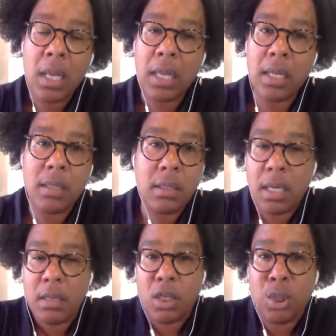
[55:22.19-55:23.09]
in
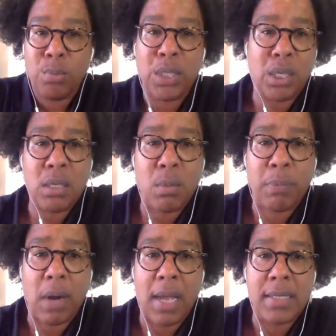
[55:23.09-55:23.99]
the human
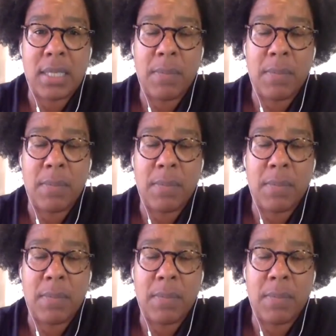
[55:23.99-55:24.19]
enterprise.